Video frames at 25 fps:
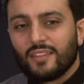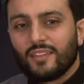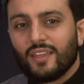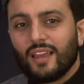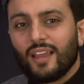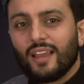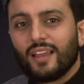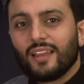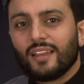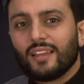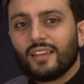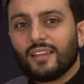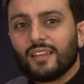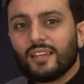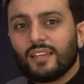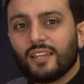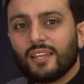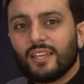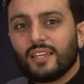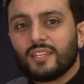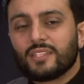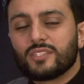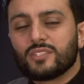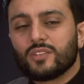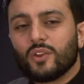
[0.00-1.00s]
that
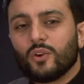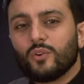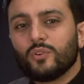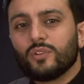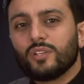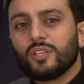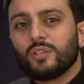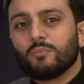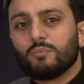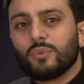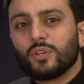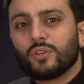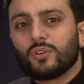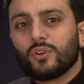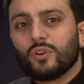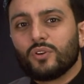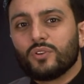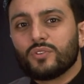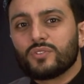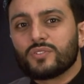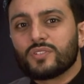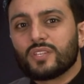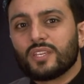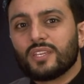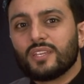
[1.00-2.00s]
it's only
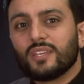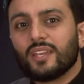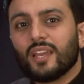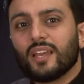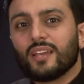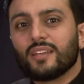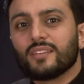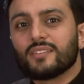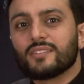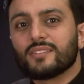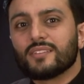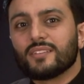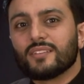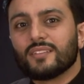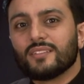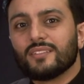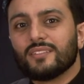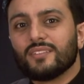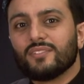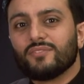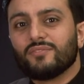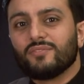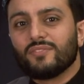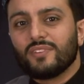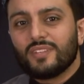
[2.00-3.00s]
because he has
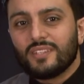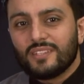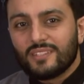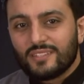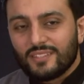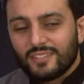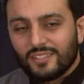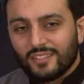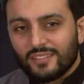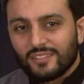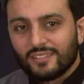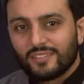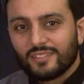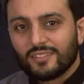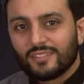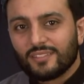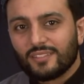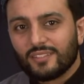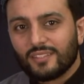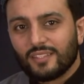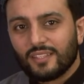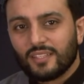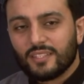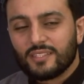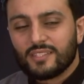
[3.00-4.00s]
defeated
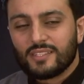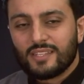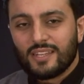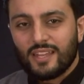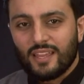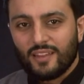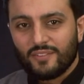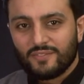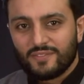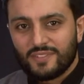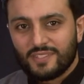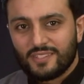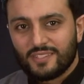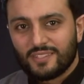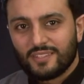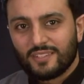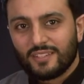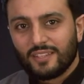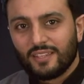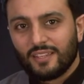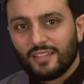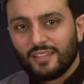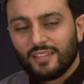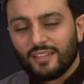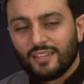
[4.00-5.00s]
his nafs
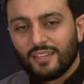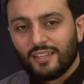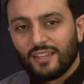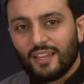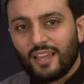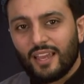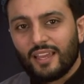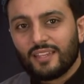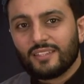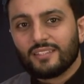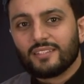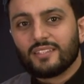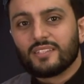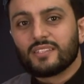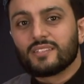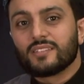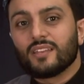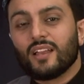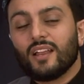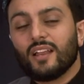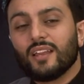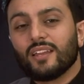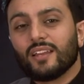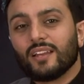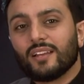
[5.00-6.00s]
and
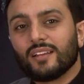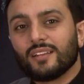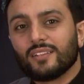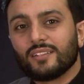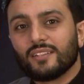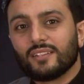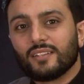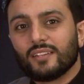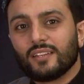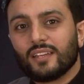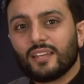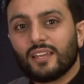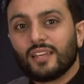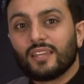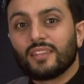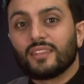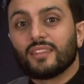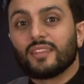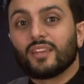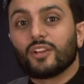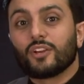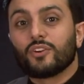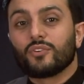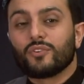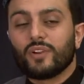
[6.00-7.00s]
desire
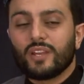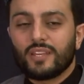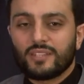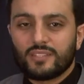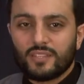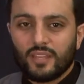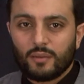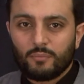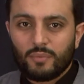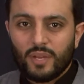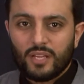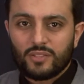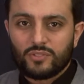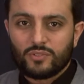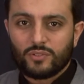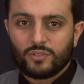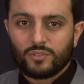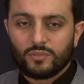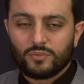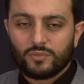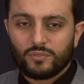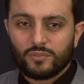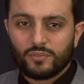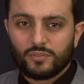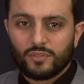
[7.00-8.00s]
in the greater
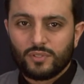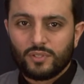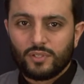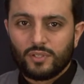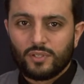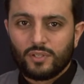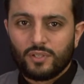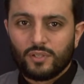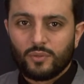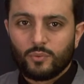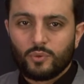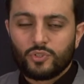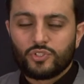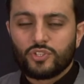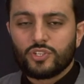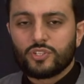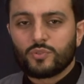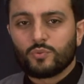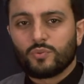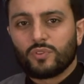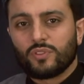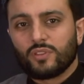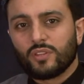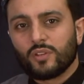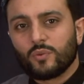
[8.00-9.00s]
battle, which
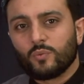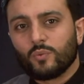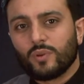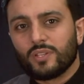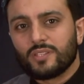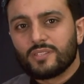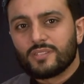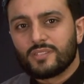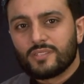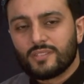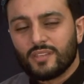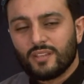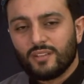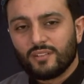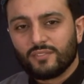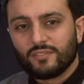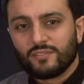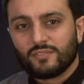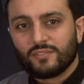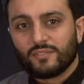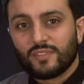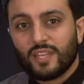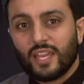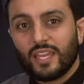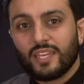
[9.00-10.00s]
is within
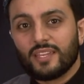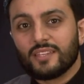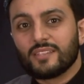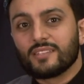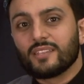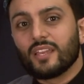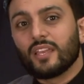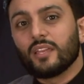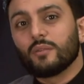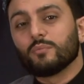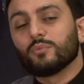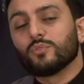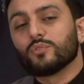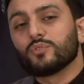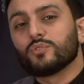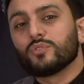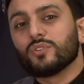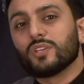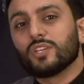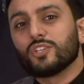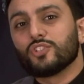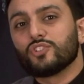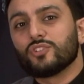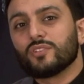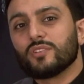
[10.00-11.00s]
oneself, that he is able
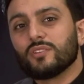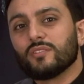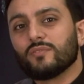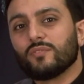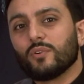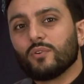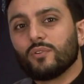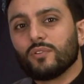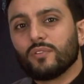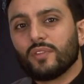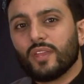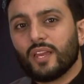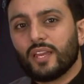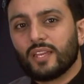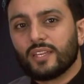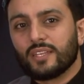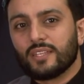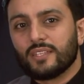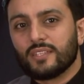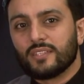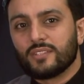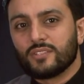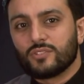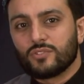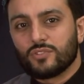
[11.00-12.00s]
to achieve all that
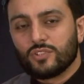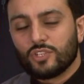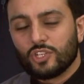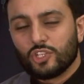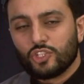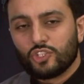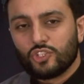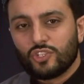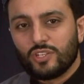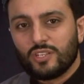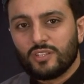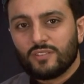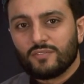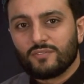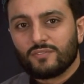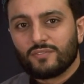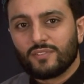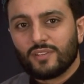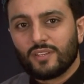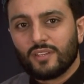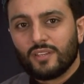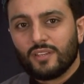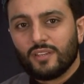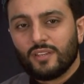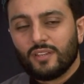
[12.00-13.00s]
he is to achieve
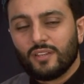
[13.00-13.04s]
